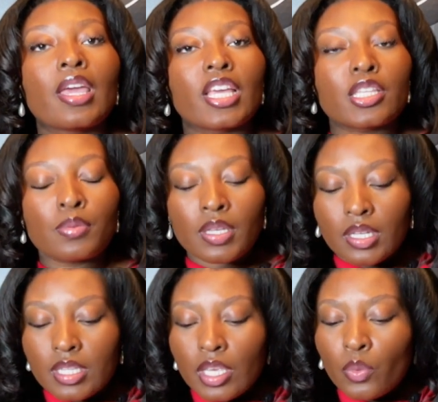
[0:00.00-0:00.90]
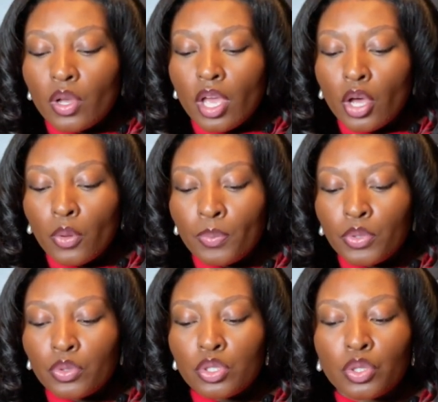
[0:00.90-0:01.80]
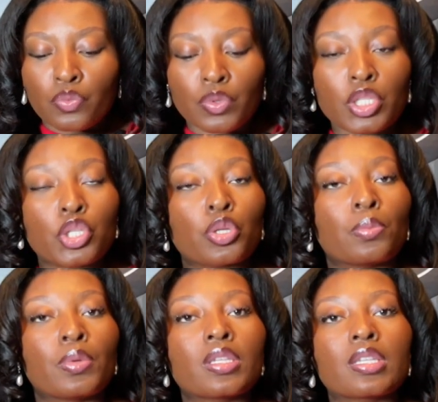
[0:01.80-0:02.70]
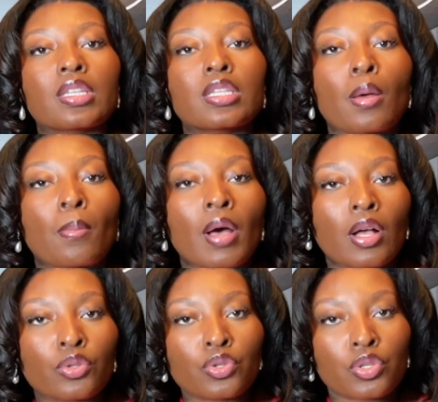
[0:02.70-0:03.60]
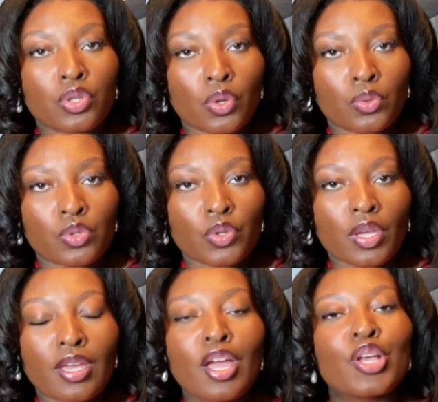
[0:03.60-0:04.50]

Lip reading: is because it will help you to reach your business milestones, okay?